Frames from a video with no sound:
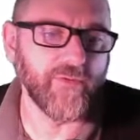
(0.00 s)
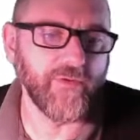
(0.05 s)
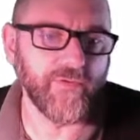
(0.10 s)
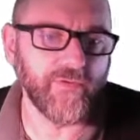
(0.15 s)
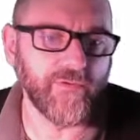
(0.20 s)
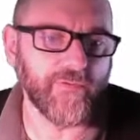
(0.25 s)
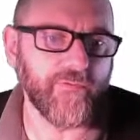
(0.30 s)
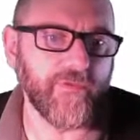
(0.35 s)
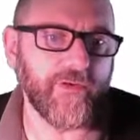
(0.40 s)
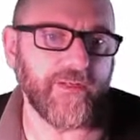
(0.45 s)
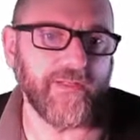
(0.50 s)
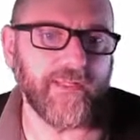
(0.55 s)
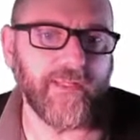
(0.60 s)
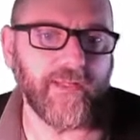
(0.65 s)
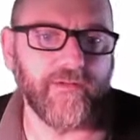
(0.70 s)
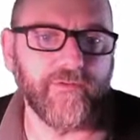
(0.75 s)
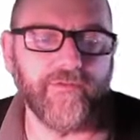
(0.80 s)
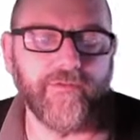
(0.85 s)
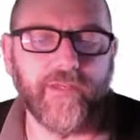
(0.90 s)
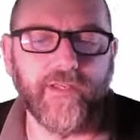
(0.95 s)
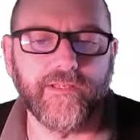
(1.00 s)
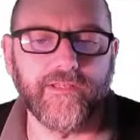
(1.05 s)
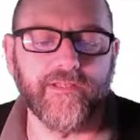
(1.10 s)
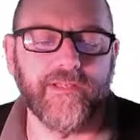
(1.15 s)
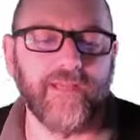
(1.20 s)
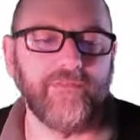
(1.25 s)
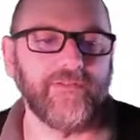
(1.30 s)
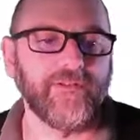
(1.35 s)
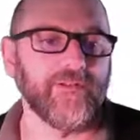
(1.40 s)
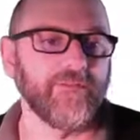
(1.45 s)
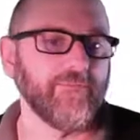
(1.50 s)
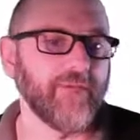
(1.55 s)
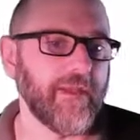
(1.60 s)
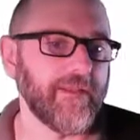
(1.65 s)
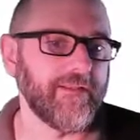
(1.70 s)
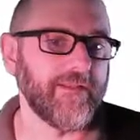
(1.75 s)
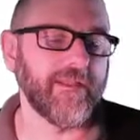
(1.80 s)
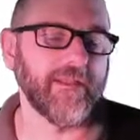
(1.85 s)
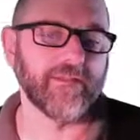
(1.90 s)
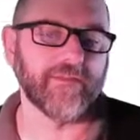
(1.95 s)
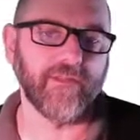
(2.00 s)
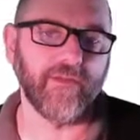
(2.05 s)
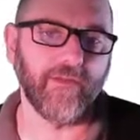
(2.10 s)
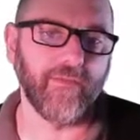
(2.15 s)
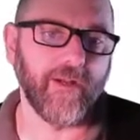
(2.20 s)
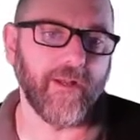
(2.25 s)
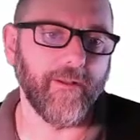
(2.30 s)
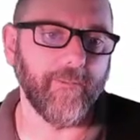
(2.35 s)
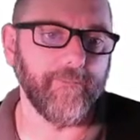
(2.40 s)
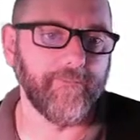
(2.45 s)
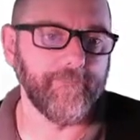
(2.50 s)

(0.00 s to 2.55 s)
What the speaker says: user-friendly interface than having to write the SQL.